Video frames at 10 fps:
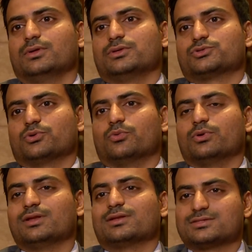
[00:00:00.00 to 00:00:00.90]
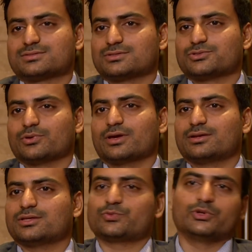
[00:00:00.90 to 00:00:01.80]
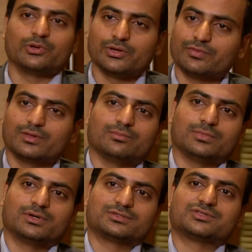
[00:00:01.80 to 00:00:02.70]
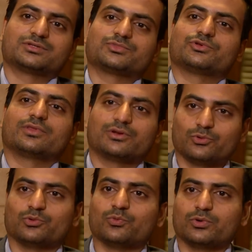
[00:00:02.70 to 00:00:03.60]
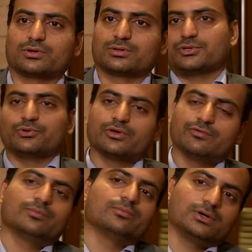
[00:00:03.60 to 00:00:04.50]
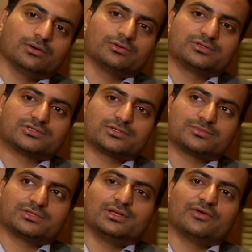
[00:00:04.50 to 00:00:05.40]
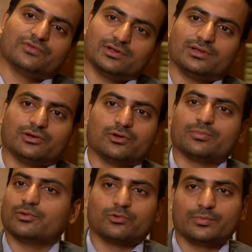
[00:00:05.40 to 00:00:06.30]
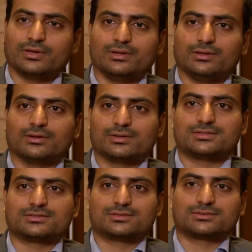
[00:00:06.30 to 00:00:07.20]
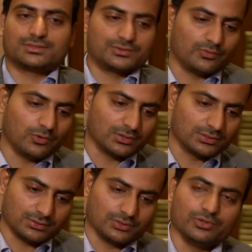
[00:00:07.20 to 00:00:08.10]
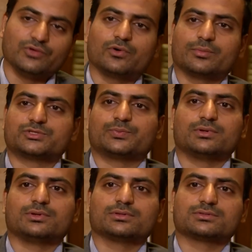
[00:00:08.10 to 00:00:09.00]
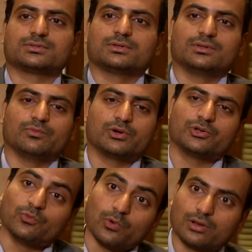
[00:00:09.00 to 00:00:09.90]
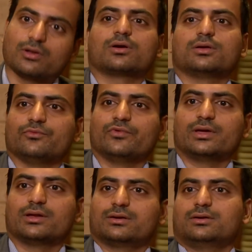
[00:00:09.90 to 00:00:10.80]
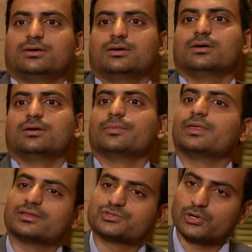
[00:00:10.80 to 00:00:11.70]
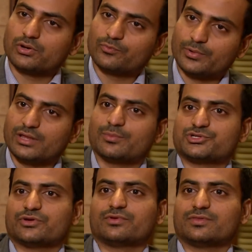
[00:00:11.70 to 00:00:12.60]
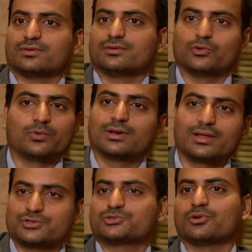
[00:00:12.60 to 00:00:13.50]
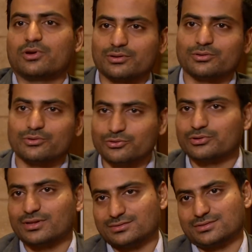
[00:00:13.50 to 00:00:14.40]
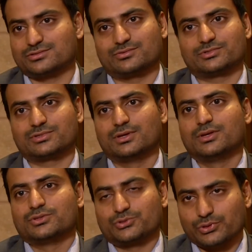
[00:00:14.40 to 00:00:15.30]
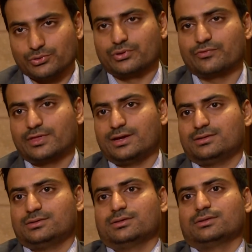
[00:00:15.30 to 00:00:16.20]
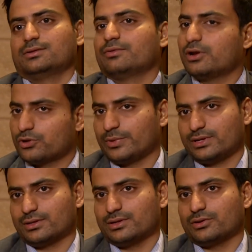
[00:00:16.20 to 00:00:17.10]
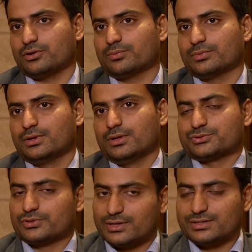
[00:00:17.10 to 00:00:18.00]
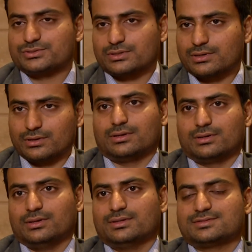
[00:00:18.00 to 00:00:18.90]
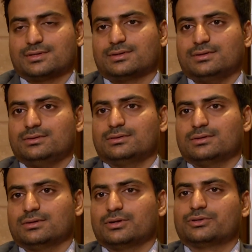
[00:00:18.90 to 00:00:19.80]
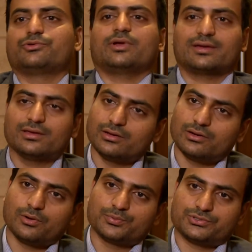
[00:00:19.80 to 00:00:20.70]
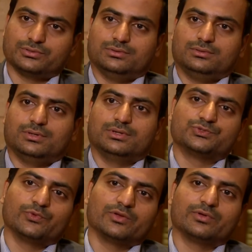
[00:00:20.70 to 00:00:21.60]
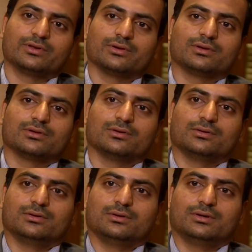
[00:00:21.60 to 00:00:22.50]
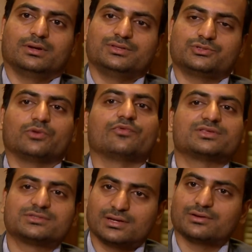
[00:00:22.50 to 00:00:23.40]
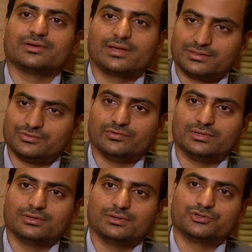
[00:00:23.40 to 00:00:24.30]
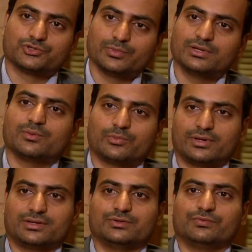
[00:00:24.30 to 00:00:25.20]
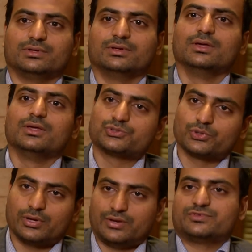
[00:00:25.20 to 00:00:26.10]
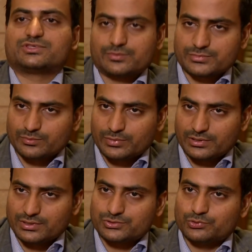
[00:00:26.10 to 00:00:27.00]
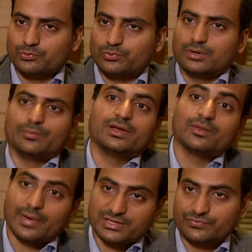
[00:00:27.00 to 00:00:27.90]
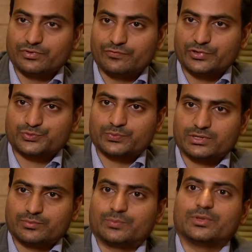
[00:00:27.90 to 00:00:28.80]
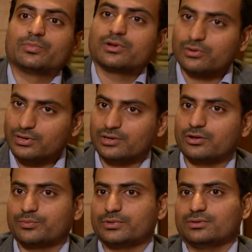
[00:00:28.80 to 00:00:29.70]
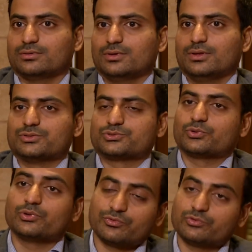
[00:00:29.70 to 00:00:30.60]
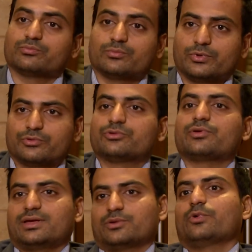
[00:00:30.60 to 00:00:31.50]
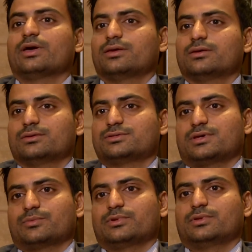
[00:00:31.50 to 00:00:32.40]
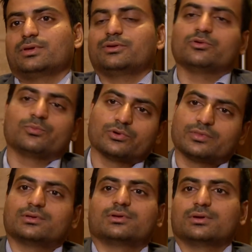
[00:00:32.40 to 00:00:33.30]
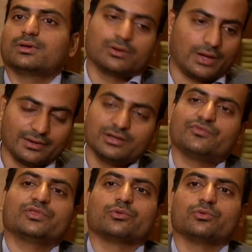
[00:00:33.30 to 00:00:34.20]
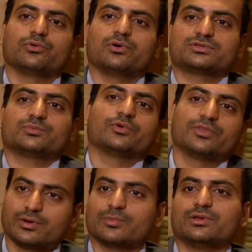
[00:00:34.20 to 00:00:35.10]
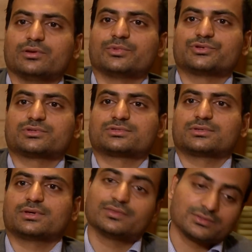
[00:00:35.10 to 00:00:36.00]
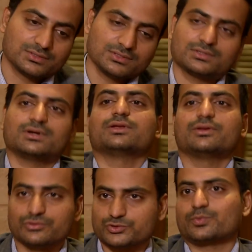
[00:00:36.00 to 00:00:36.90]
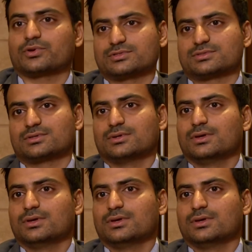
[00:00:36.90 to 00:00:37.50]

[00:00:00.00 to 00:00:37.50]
So, only resistance you get is when you give them uh, systems you know that do not work. You give them uh, good systems they definitely adopt there will not be any uh, resistance. They want uniform experience, they want you know one login where uh, they can solve pretty much everything. No one likes to log in you know, into 10 systems. So, you give that uh, they will automatically adopt. So, that is critical and second uh, tracking adoption is very very critical. Uh, it is always done reactively, it should be done proactively. So, you have systems in place, you uh, made a massive investment, but people are not adopting. So, you have to you have to track why it is happening and you know put the uh, identify the root cause and put the remedial measures and this is a continuous process.